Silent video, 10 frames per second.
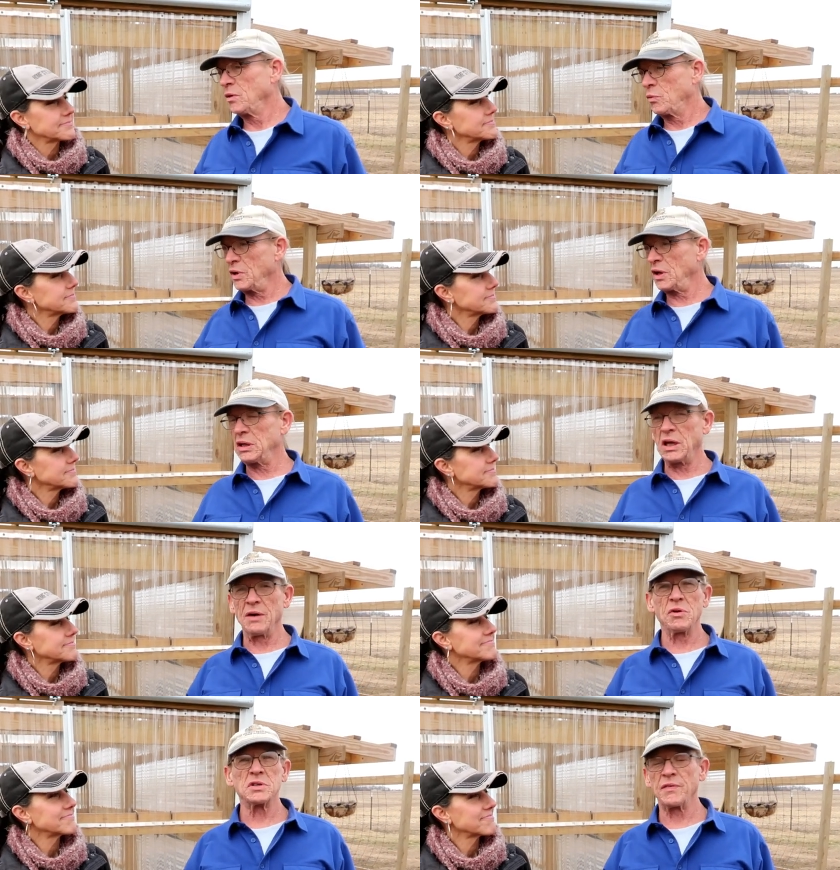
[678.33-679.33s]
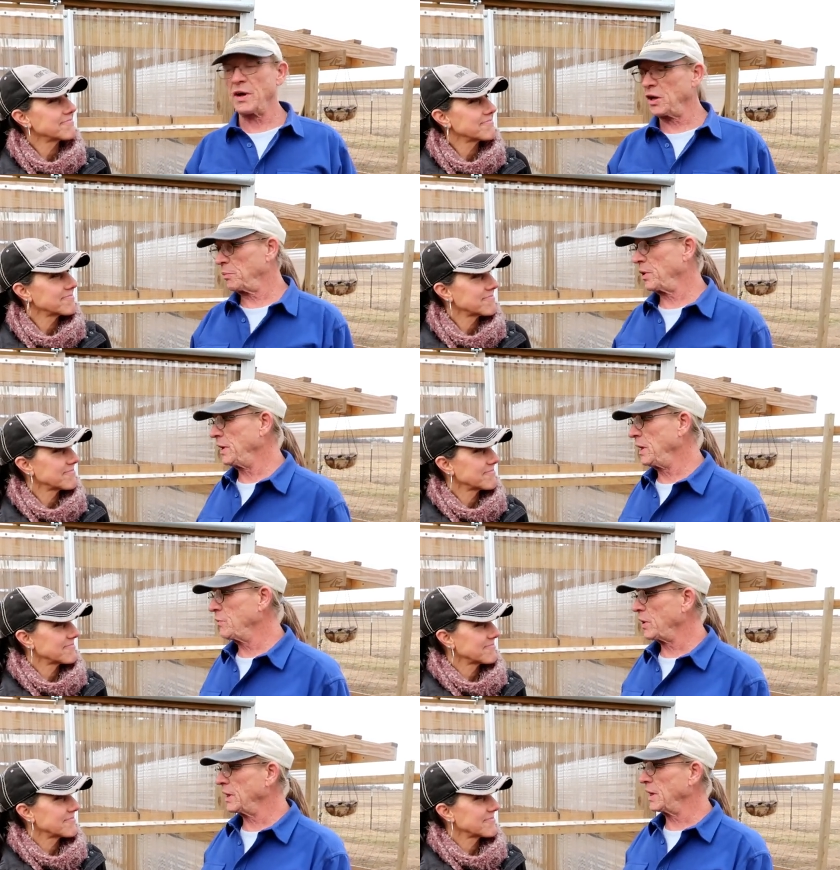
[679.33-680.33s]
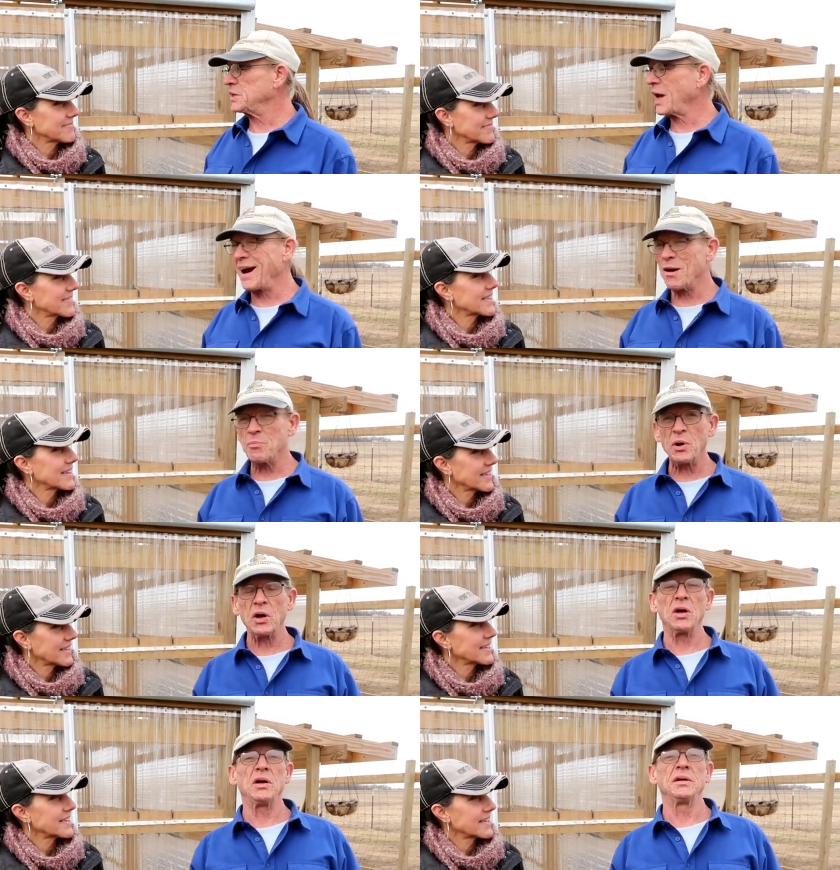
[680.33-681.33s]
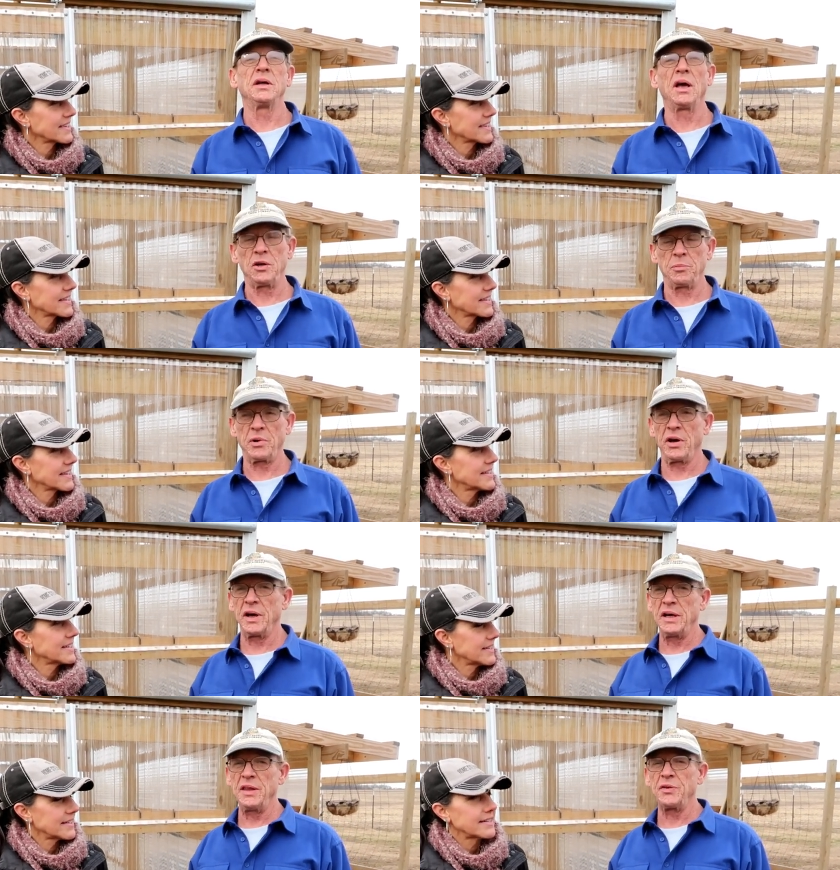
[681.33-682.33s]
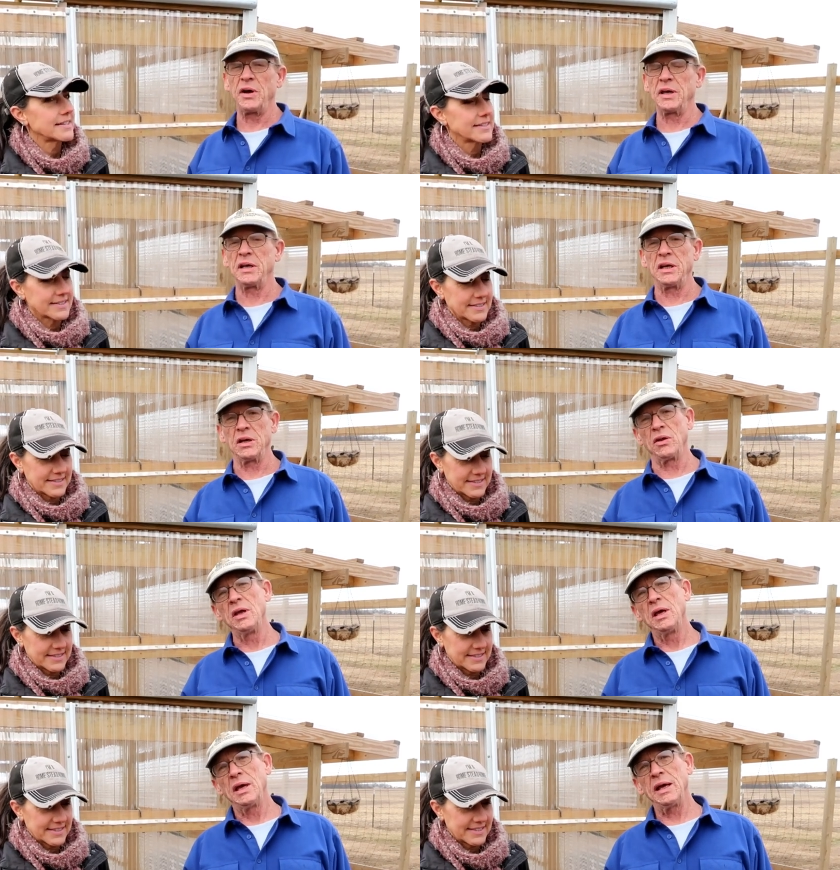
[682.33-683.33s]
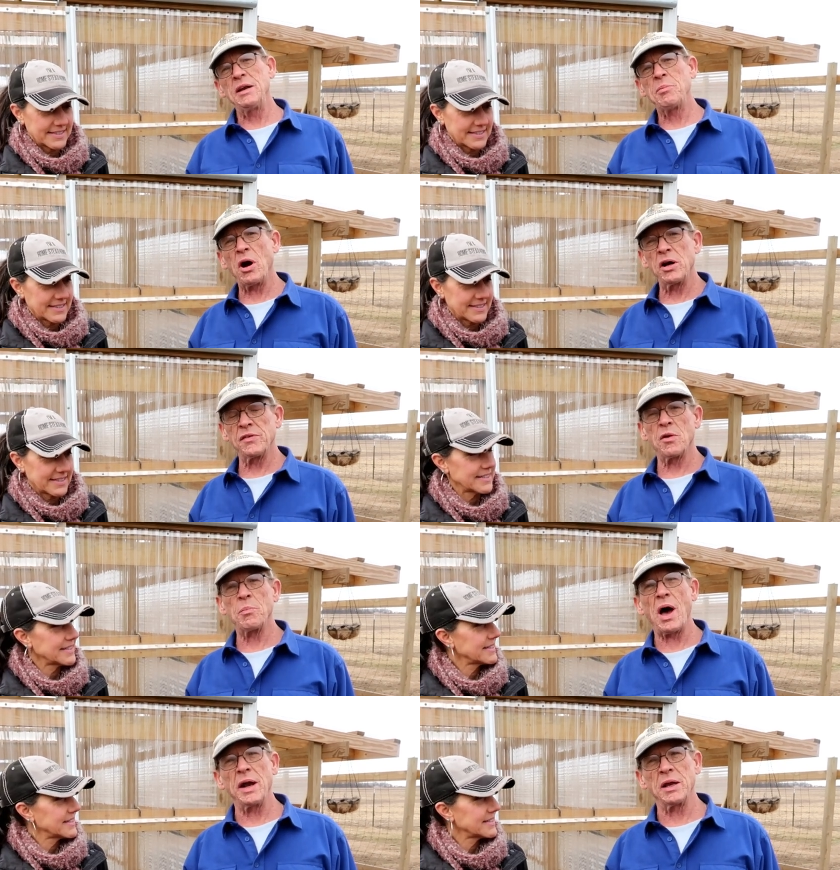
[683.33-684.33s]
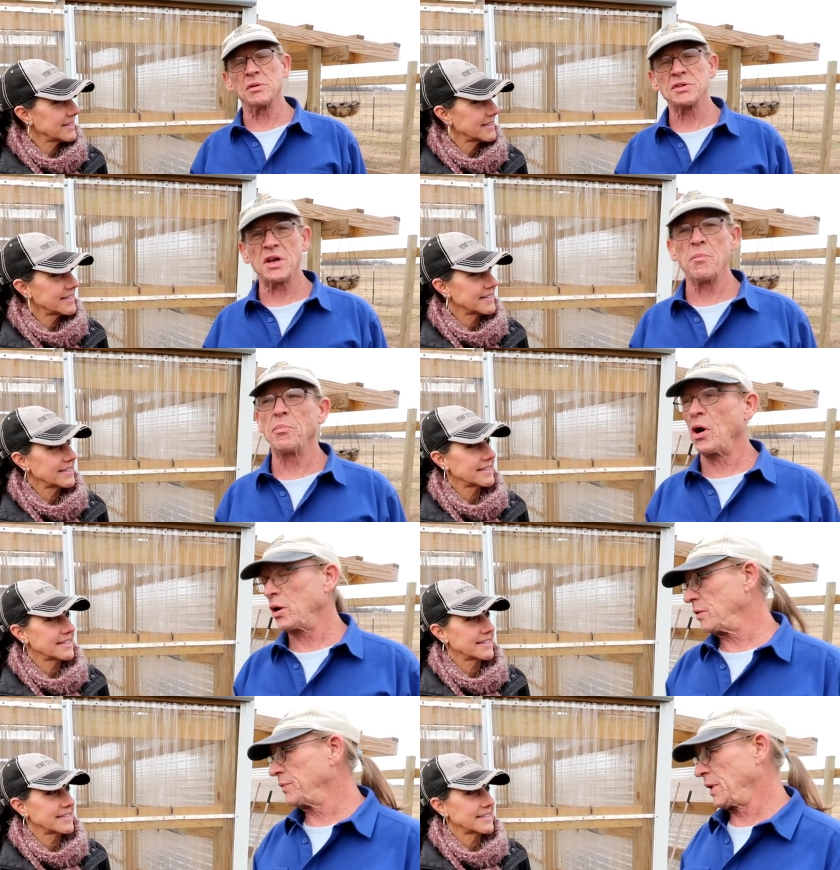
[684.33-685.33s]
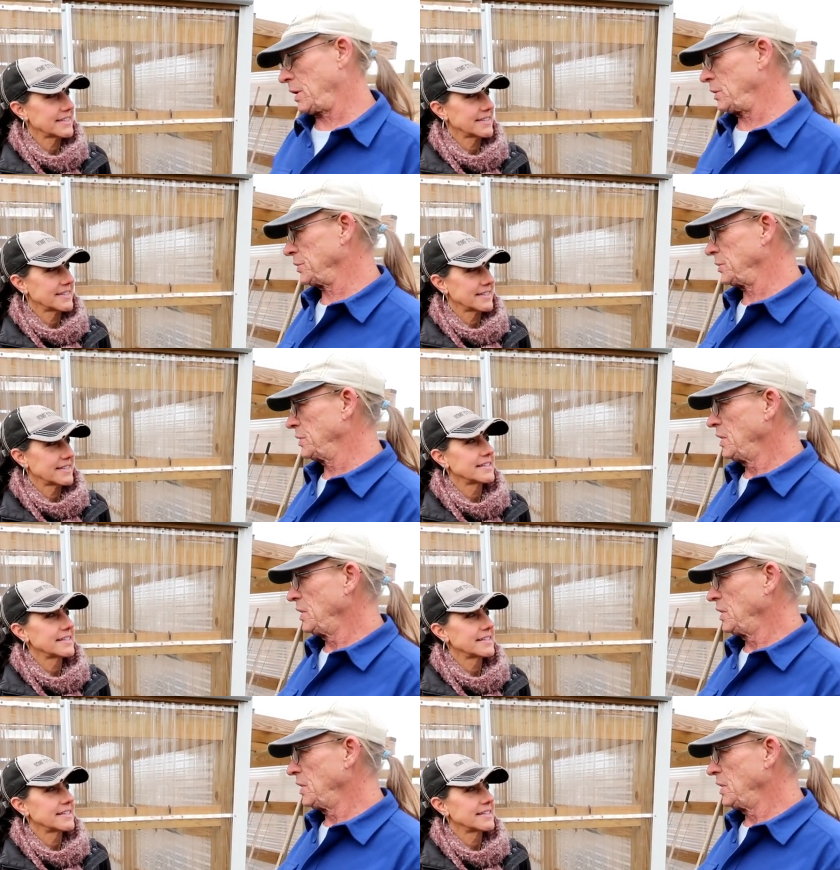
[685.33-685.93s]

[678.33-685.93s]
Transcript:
Speaker 1: real lovers of elderberry, and he wrote an entire book on elderberry, and he thought he could heal any part of your body with some part of the elder.